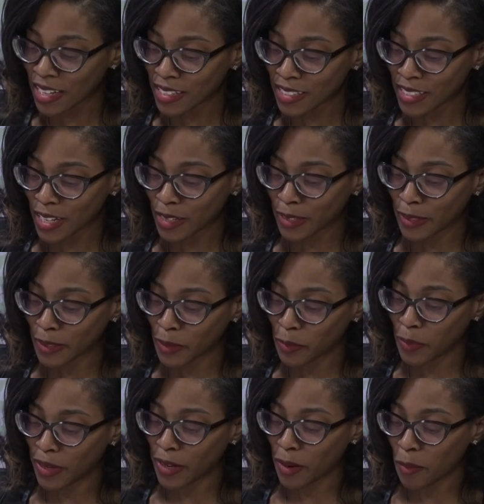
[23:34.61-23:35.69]
us a little
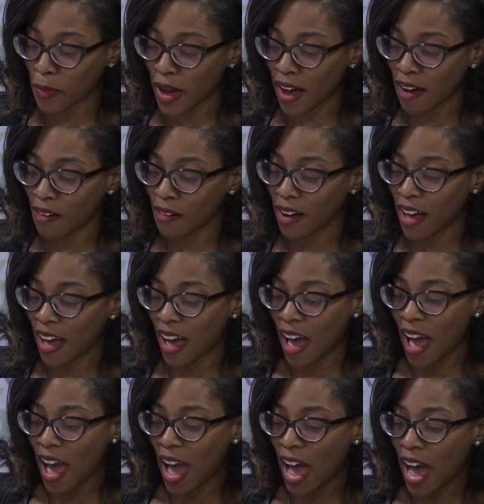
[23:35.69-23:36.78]
bit about
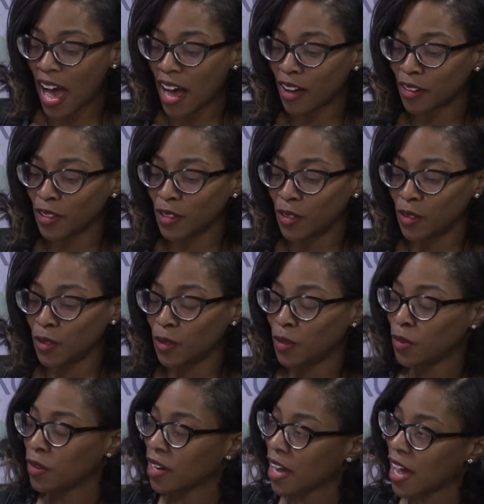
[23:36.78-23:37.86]
how
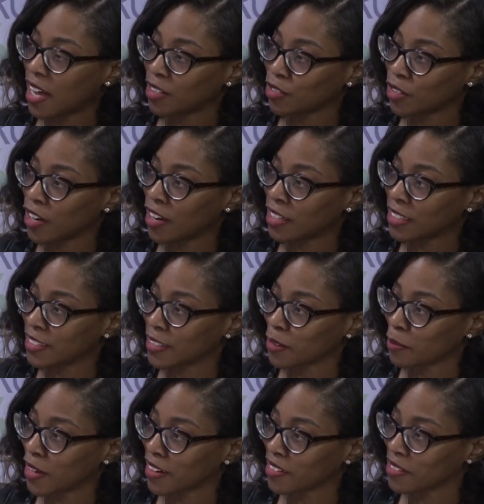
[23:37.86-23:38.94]
you got drawn into
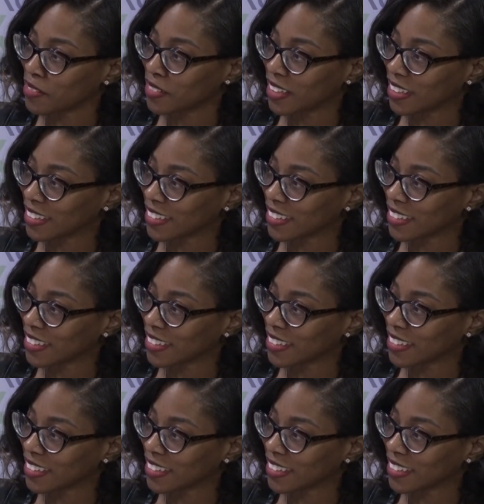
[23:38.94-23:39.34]
the medical field.